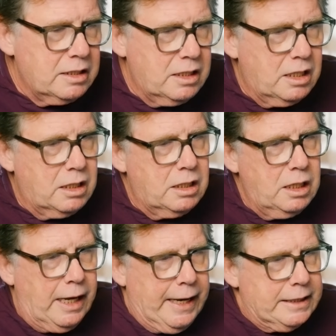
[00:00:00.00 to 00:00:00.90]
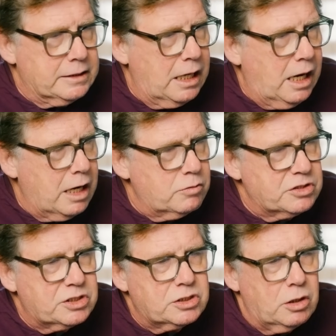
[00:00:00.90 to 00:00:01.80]
And I
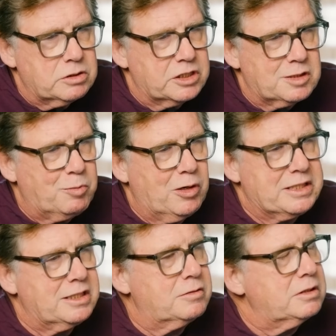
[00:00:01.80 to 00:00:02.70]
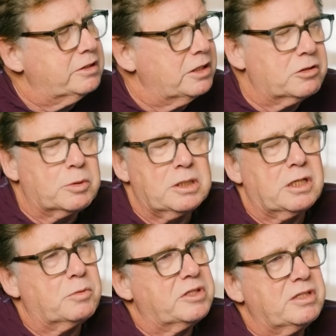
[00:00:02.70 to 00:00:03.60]
was so disappointed
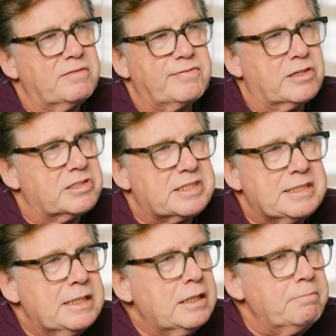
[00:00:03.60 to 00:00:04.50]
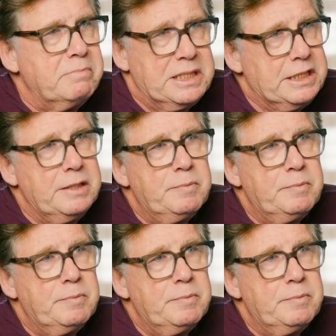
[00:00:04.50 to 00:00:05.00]
literally within the first minute.